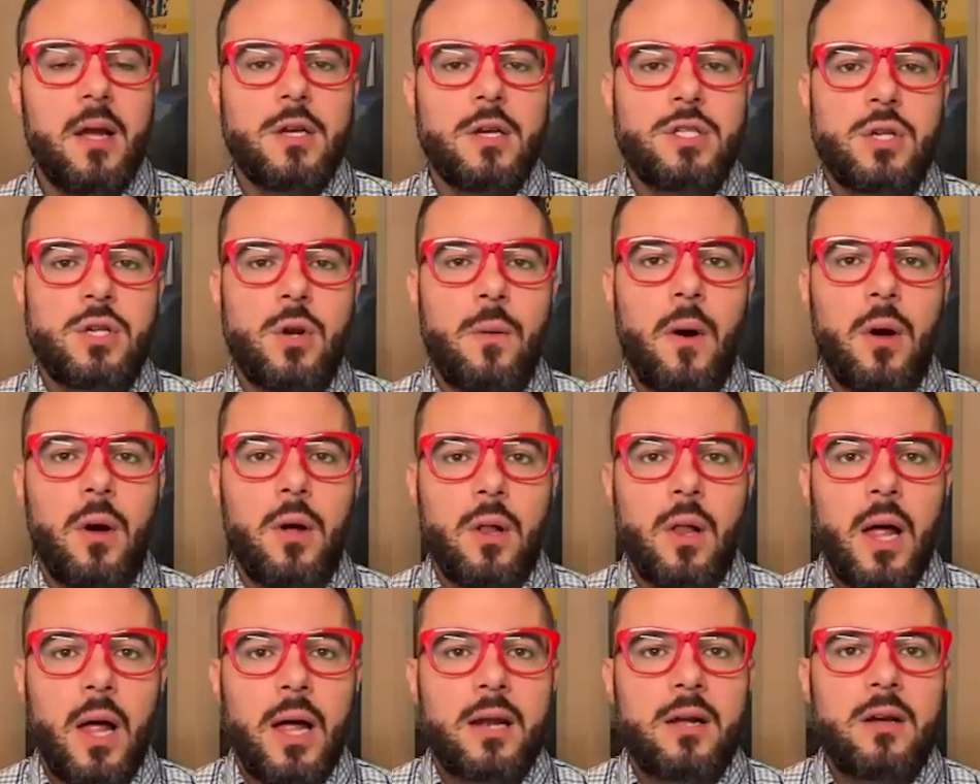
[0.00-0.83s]
So a
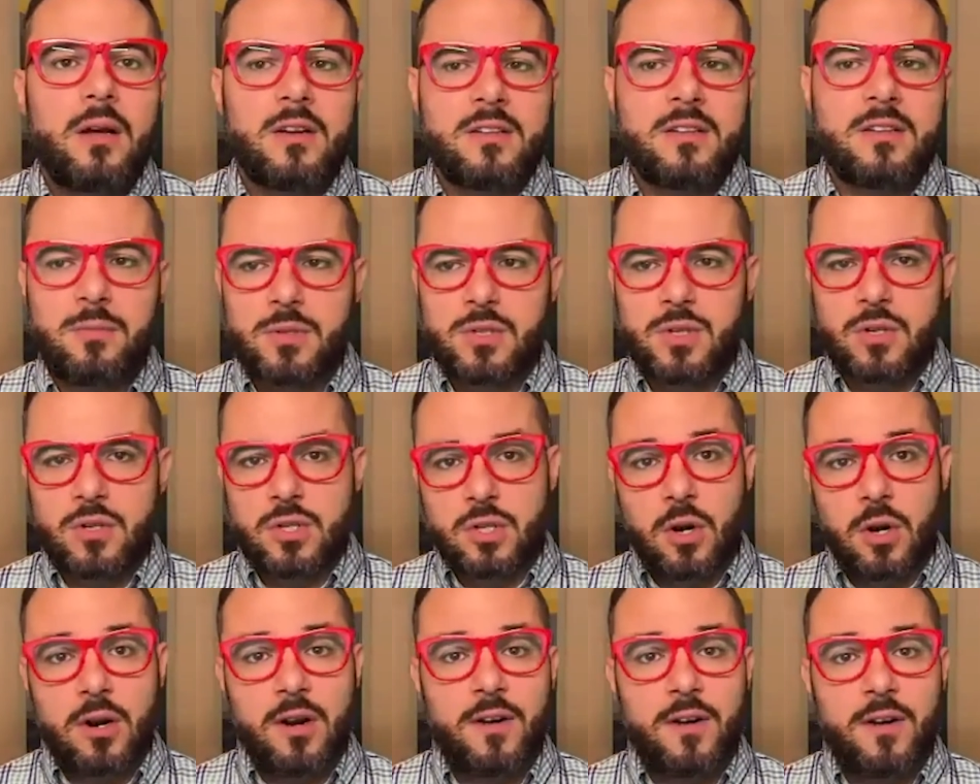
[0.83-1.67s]
lot of customers are
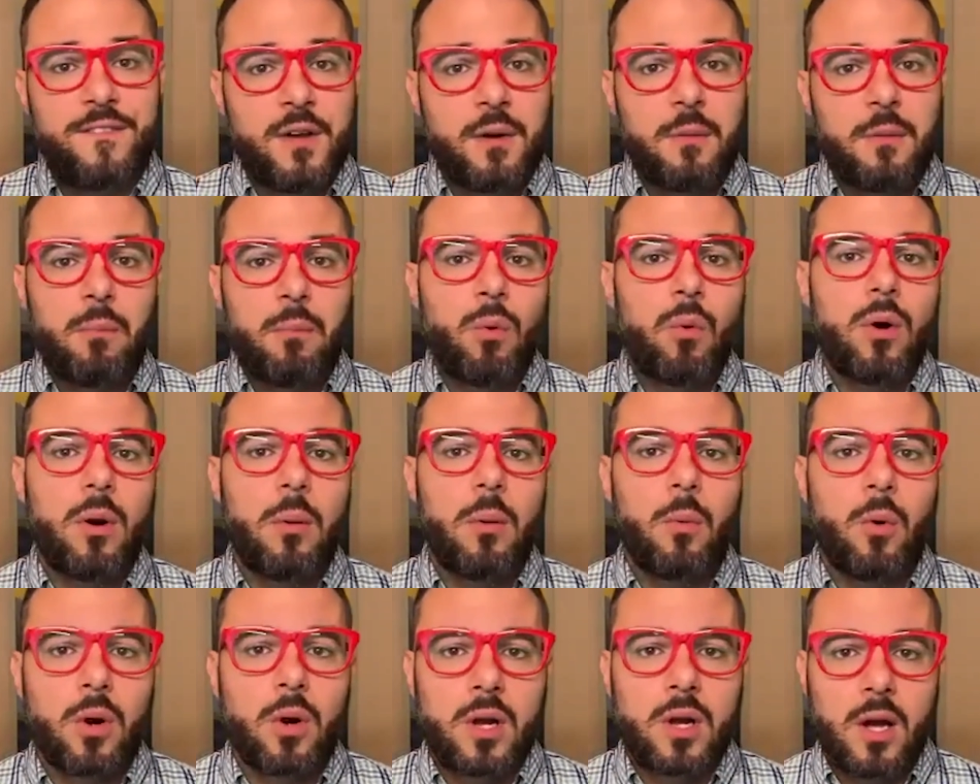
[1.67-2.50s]
starting to feel more
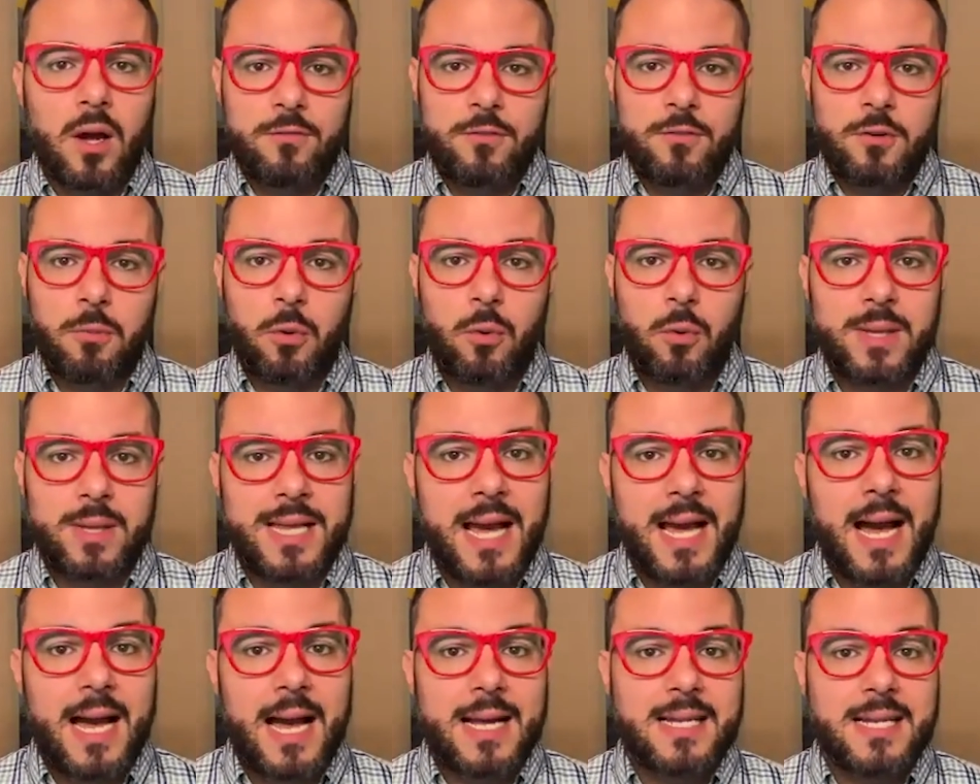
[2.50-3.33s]
and more comfortable with
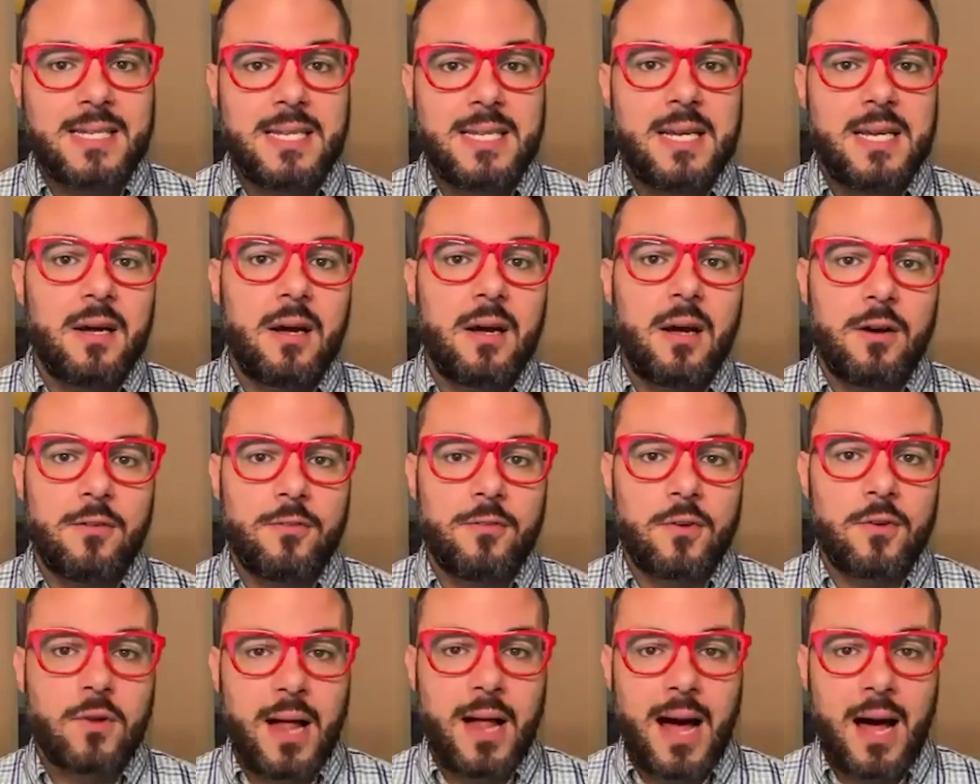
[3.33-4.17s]
the idea
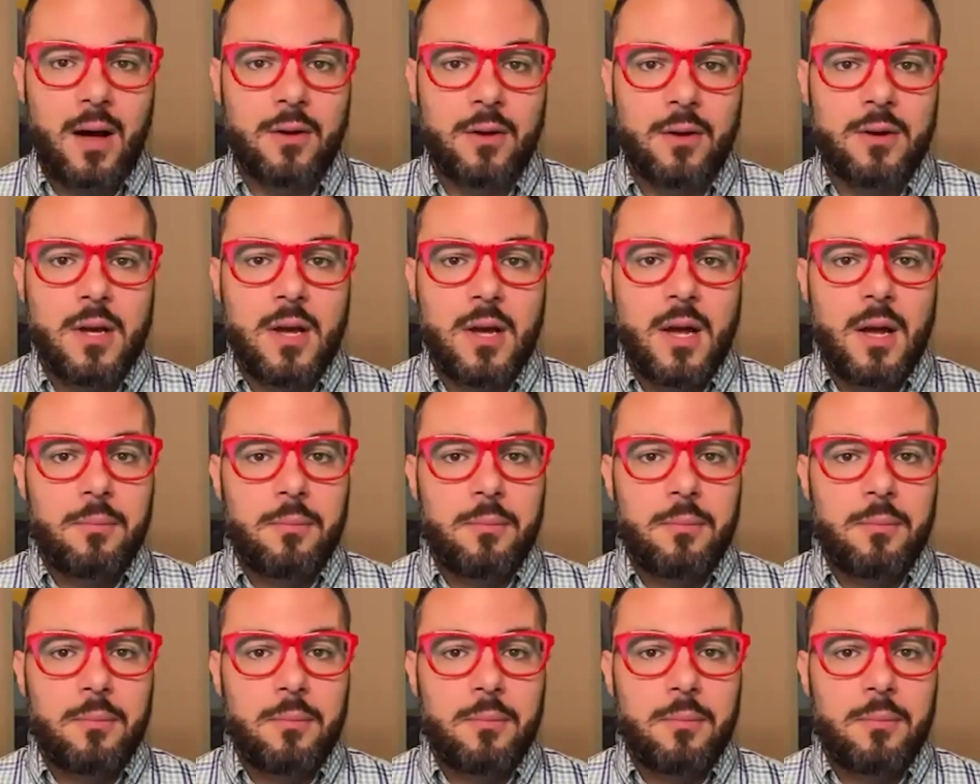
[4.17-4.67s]
of cloud.